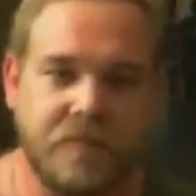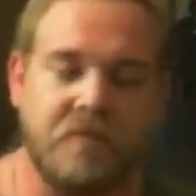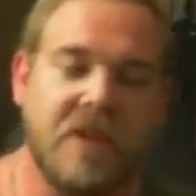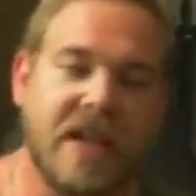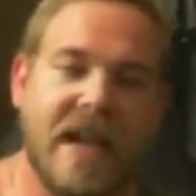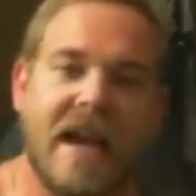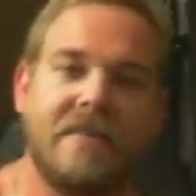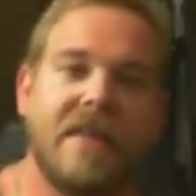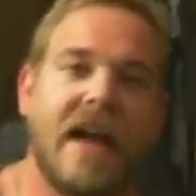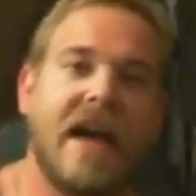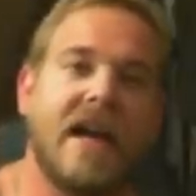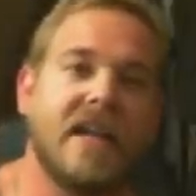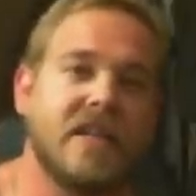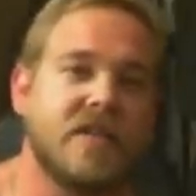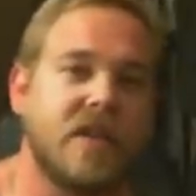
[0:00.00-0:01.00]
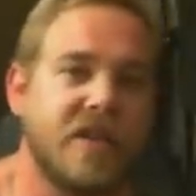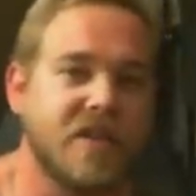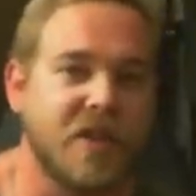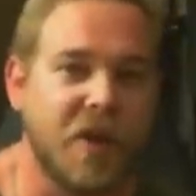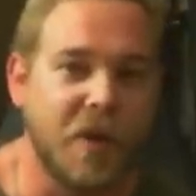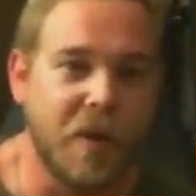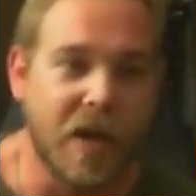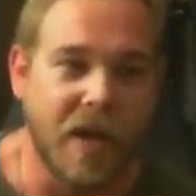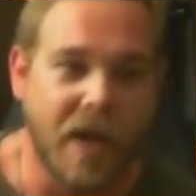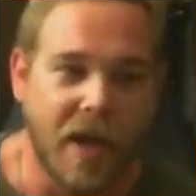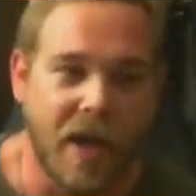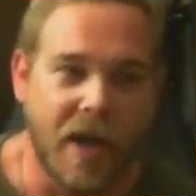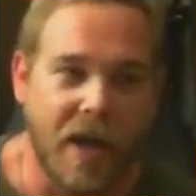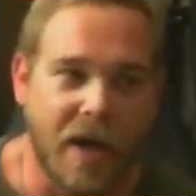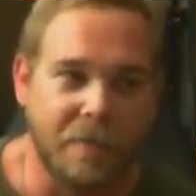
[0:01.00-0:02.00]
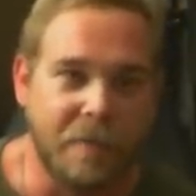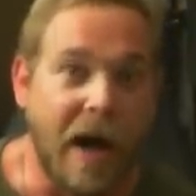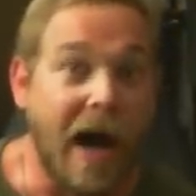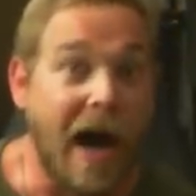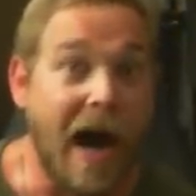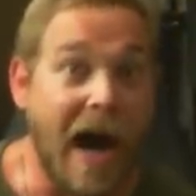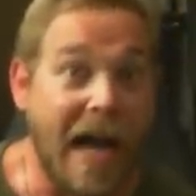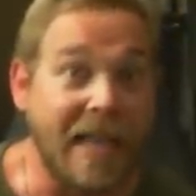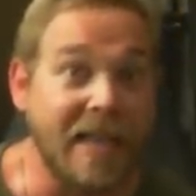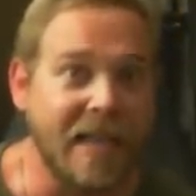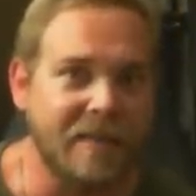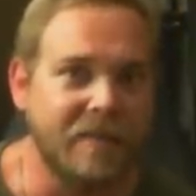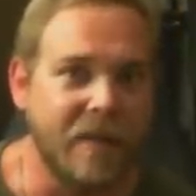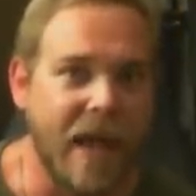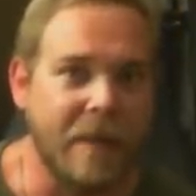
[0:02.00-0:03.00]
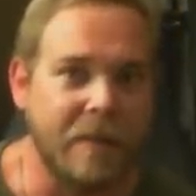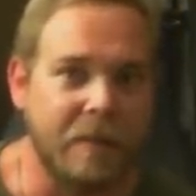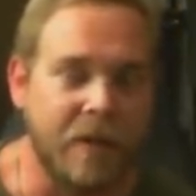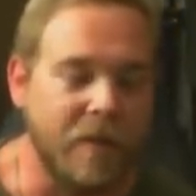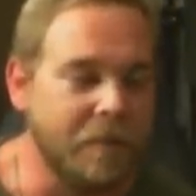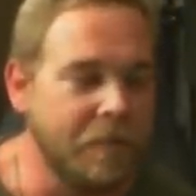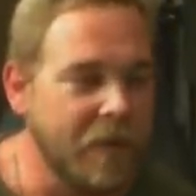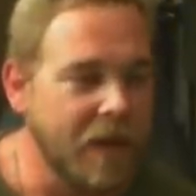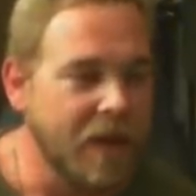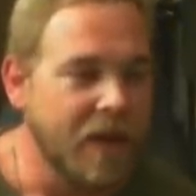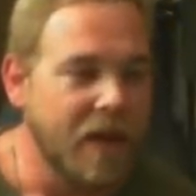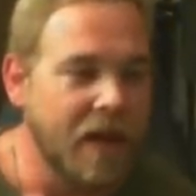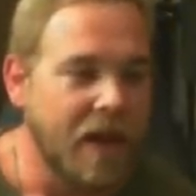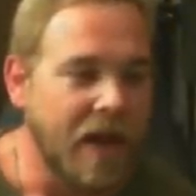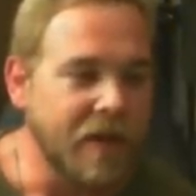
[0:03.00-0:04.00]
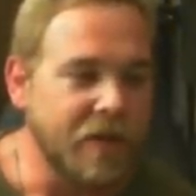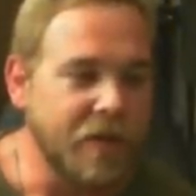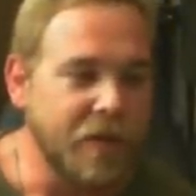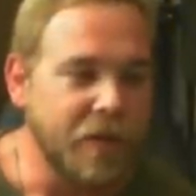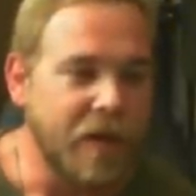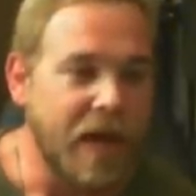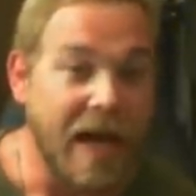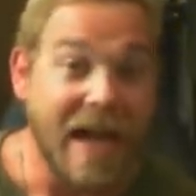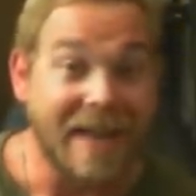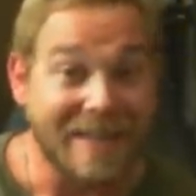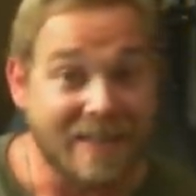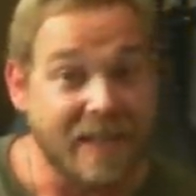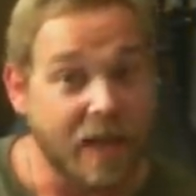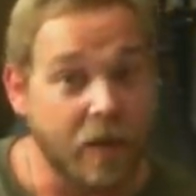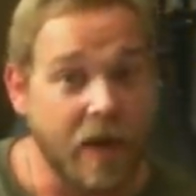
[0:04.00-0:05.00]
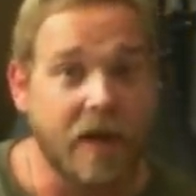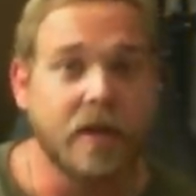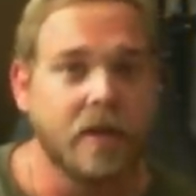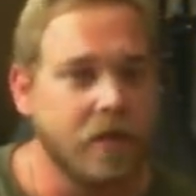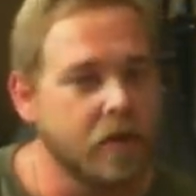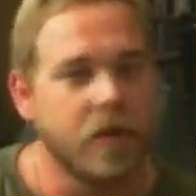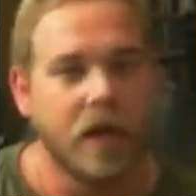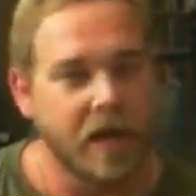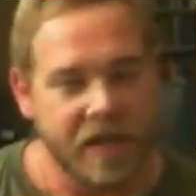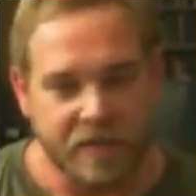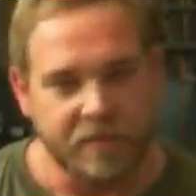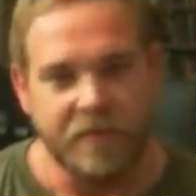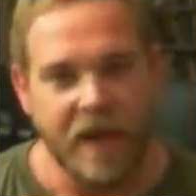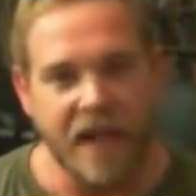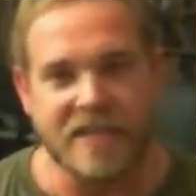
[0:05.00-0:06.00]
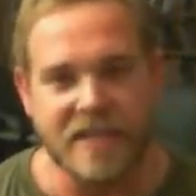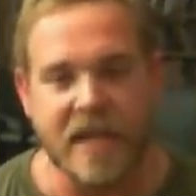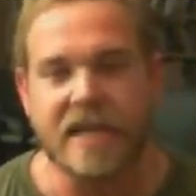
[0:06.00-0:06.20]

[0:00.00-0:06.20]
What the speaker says: you have that, and it's also highly flammable. I had a cigarette. I confess, I